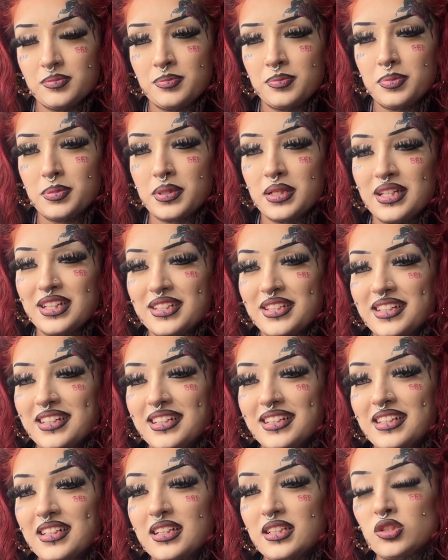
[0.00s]

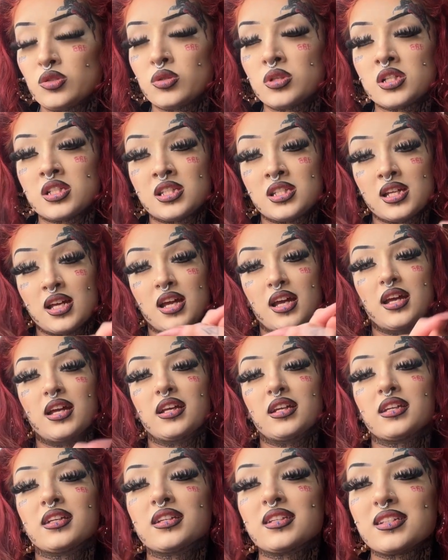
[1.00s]
But towards the
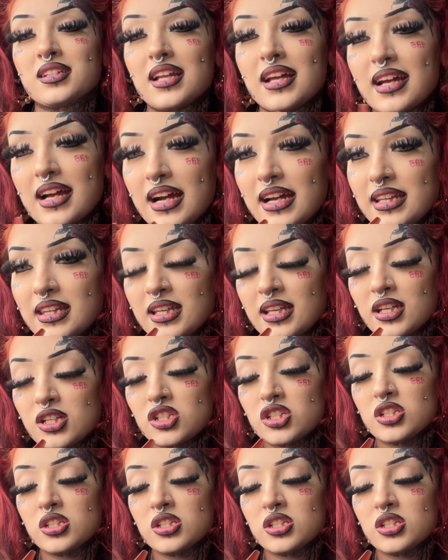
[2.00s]
end, like, I think she